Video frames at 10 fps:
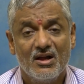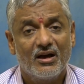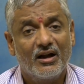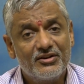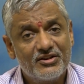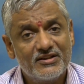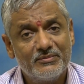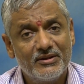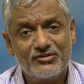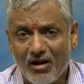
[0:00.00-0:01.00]
Rishis
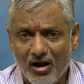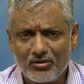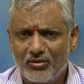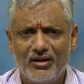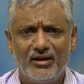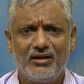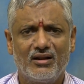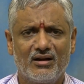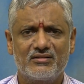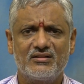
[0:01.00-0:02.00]
means not only
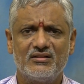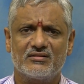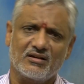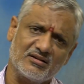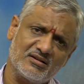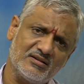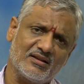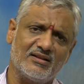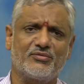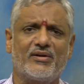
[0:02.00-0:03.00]
Indian rishis, rishis
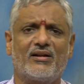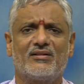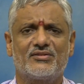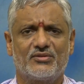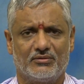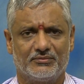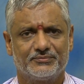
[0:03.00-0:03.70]
elsewhere also.